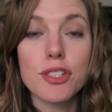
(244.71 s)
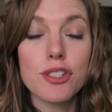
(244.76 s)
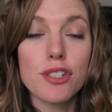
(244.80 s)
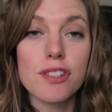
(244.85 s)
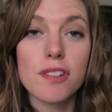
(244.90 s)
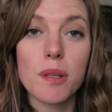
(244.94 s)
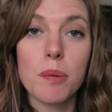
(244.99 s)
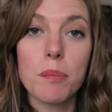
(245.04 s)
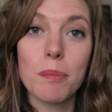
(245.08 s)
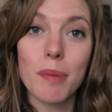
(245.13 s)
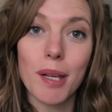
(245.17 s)
It's
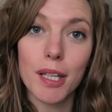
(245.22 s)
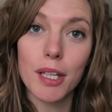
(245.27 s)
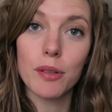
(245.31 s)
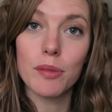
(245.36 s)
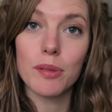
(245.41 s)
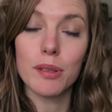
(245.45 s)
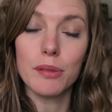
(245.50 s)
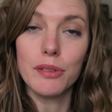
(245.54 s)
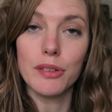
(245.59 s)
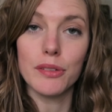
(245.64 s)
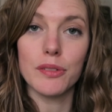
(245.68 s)
just combining
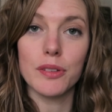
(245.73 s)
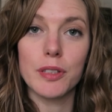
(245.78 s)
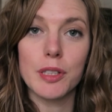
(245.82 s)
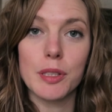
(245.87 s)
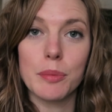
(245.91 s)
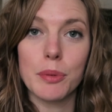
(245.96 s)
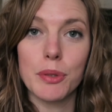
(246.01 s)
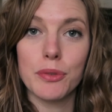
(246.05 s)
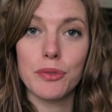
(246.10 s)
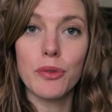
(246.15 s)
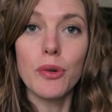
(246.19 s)
what we've learned
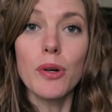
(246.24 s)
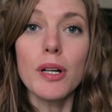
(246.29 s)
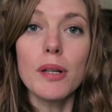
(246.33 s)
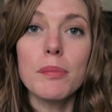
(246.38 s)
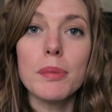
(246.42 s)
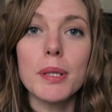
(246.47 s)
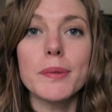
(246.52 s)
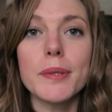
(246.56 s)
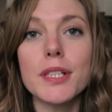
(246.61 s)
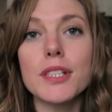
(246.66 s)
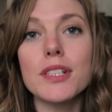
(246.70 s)
before,
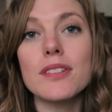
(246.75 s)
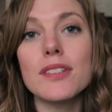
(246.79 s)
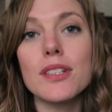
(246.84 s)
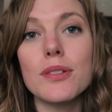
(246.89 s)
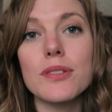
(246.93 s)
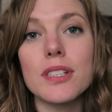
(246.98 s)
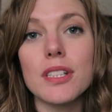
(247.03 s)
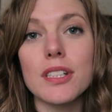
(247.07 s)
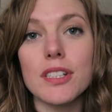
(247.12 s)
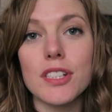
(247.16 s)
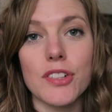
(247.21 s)
but we're just
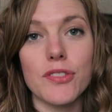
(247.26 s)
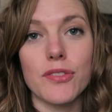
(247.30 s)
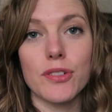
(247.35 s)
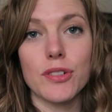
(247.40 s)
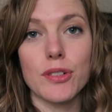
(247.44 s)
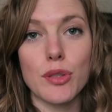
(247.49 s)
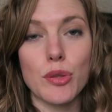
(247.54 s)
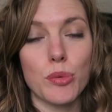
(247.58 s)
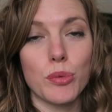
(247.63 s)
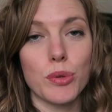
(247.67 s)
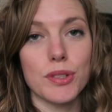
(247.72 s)
using
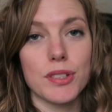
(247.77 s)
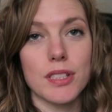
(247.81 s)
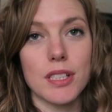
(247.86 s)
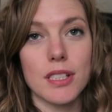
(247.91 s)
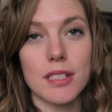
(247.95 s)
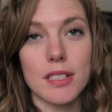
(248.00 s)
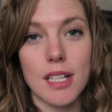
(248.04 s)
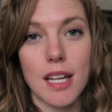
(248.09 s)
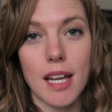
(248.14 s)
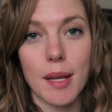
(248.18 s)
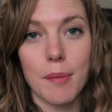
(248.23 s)
different tools
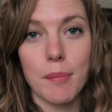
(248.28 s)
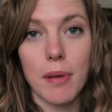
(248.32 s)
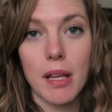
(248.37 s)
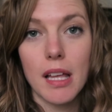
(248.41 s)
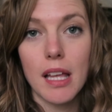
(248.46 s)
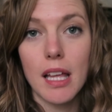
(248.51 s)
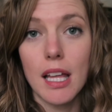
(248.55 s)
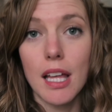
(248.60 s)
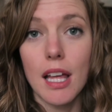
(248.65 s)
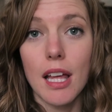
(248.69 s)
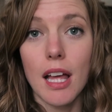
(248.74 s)
this time.
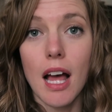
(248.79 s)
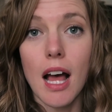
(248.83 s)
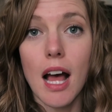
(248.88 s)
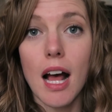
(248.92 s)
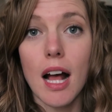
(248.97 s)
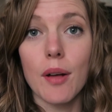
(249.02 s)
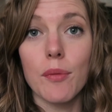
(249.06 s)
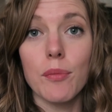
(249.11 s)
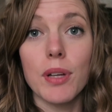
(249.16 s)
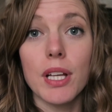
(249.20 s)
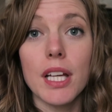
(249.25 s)

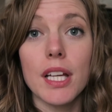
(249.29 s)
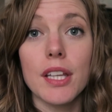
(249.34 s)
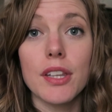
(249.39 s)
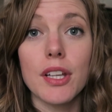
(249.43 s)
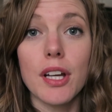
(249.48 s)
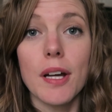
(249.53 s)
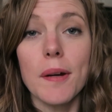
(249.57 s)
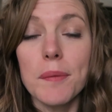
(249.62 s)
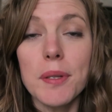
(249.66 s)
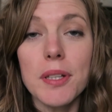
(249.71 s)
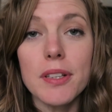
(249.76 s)
In the
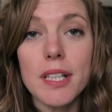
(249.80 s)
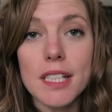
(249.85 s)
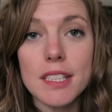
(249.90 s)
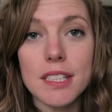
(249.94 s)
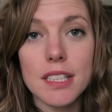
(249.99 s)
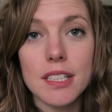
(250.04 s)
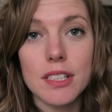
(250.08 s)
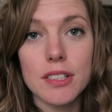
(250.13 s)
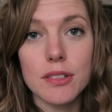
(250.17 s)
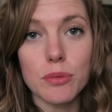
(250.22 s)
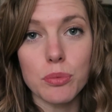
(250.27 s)
coming
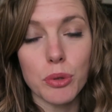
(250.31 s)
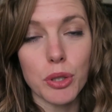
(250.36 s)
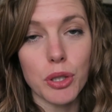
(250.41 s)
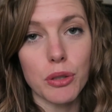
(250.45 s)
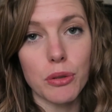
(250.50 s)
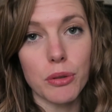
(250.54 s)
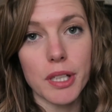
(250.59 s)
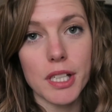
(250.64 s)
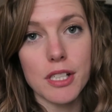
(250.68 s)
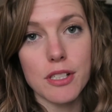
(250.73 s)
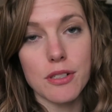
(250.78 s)
lessons, we're
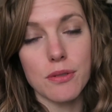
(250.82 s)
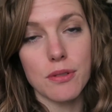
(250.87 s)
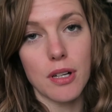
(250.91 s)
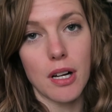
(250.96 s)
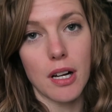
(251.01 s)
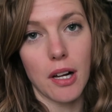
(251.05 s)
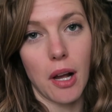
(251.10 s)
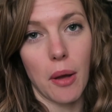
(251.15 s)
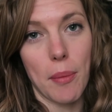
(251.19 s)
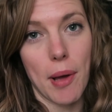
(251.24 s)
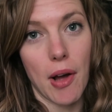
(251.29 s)
going to
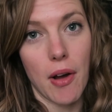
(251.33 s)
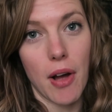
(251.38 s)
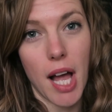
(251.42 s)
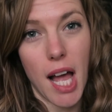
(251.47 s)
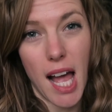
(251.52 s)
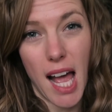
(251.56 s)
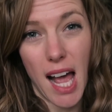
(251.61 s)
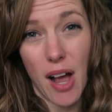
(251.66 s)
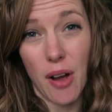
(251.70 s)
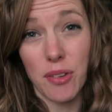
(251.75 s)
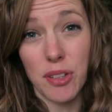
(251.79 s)
talk about
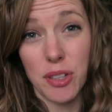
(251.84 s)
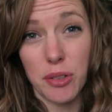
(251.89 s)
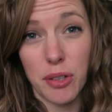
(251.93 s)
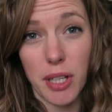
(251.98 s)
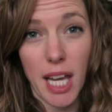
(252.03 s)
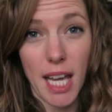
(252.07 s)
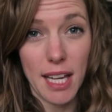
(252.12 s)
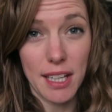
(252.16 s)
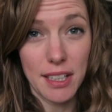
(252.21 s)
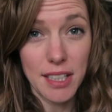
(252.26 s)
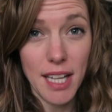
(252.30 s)
how you
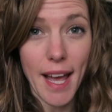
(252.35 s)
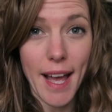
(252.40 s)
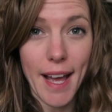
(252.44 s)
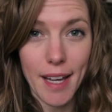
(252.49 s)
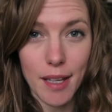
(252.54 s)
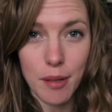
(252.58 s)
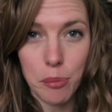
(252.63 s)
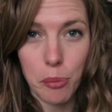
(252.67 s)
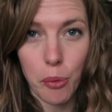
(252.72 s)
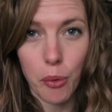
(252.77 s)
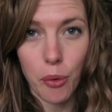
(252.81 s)
can
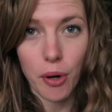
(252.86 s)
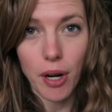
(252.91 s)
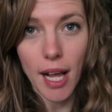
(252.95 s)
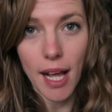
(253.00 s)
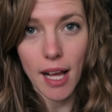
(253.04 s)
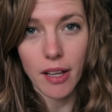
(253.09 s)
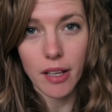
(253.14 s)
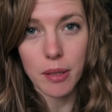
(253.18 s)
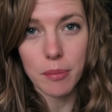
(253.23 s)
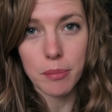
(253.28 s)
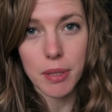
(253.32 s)
add more
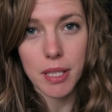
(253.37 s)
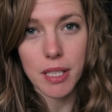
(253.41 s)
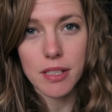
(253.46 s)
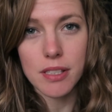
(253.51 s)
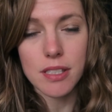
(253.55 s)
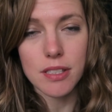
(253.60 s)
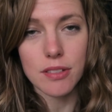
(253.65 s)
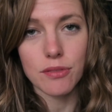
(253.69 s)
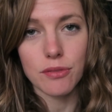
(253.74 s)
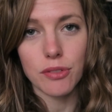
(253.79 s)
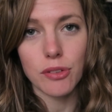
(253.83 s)

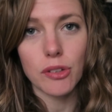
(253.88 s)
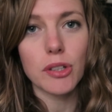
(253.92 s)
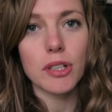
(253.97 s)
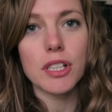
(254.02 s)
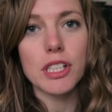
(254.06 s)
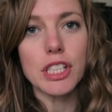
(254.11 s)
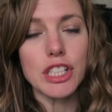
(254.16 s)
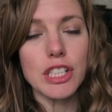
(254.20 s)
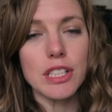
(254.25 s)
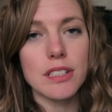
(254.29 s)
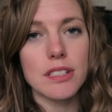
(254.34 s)
elements and
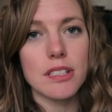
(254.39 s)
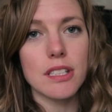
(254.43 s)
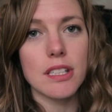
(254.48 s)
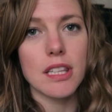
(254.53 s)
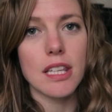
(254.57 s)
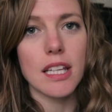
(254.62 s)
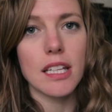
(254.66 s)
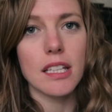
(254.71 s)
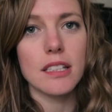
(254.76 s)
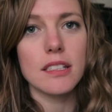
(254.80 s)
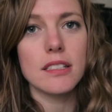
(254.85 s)
flourishes to
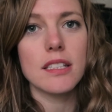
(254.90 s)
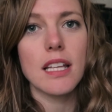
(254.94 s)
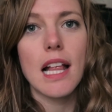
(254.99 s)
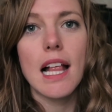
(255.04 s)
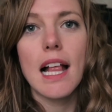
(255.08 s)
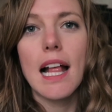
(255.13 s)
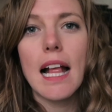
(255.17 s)
things.